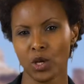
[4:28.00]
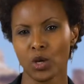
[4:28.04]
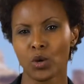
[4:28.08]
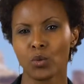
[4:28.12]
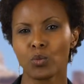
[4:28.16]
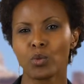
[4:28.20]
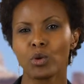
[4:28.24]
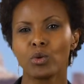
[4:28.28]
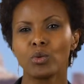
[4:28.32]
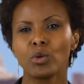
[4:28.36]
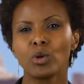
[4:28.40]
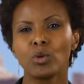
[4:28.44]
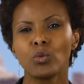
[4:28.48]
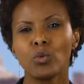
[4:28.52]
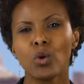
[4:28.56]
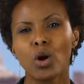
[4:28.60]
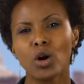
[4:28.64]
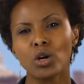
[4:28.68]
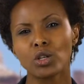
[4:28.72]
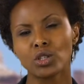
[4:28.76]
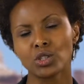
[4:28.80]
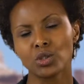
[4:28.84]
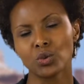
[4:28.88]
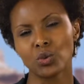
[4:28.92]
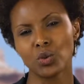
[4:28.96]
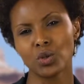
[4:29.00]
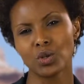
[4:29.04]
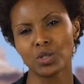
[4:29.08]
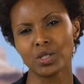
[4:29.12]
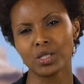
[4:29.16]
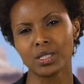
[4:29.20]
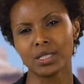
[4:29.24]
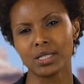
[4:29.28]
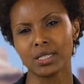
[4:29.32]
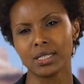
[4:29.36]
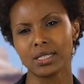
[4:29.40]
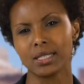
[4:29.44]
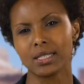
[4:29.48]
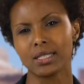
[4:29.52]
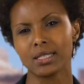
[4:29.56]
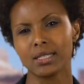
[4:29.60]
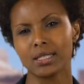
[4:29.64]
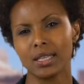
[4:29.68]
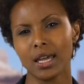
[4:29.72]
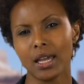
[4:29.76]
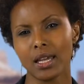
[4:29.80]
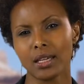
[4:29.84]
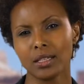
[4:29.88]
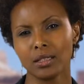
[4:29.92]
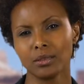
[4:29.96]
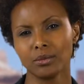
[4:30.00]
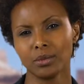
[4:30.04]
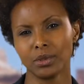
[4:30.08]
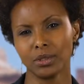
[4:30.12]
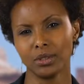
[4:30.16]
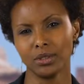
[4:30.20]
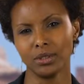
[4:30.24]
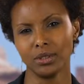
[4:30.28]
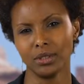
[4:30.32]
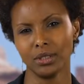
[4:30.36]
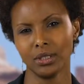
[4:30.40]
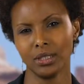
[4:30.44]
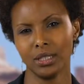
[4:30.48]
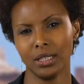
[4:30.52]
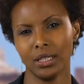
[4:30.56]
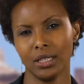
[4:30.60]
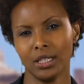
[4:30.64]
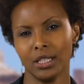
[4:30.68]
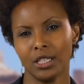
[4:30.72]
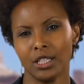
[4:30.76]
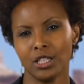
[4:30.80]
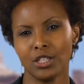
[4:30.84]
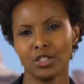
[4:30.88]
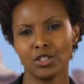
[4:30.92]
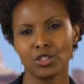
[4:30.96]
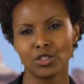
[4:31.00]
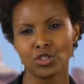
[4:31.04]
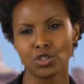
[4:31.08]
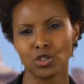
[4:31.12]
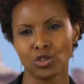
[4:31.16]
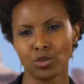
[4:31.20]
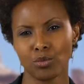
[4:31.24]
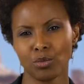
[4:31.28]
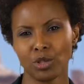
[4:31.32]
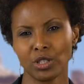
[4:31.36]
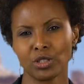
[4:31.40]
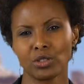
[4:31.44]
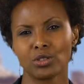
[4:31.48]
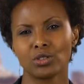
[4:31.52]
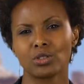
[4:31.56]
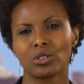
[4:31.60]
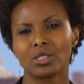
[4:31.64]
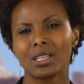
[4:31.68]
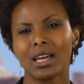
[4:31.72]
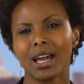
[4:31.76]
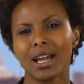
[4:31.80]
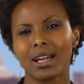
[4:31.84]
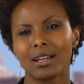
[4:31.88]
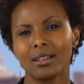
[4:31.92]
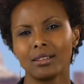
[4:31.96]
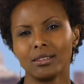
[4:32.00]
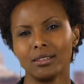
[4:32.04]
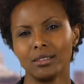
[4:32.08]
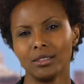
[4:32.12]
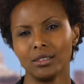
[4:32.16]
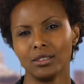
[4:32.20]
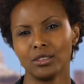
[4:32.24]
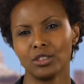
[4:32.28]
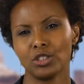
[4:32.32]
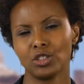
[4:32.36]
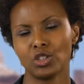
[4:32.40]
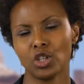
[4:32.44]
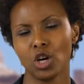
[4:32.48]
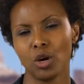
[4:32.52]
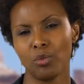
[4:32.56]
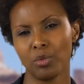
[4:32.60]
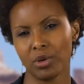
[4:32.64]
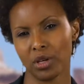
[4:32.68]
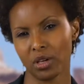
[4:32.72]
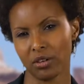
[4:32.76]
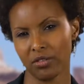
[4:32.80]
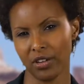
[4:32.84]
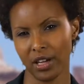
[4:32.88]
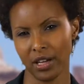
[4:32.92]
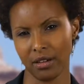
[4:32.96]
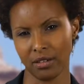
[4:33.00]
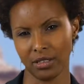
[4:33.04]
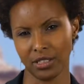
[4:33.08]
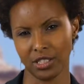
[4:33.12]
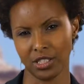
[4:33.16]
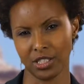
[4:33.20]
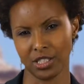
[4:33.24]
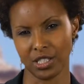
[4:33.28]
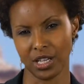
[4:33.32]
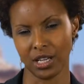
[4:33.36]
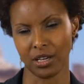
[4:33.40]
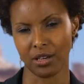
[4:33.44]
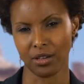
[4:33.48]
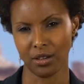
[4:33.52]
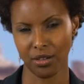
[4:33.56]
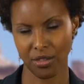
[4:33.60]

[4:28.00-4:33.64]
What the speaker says: we will work towards a sustainable instrument to tackle the topic of heritage under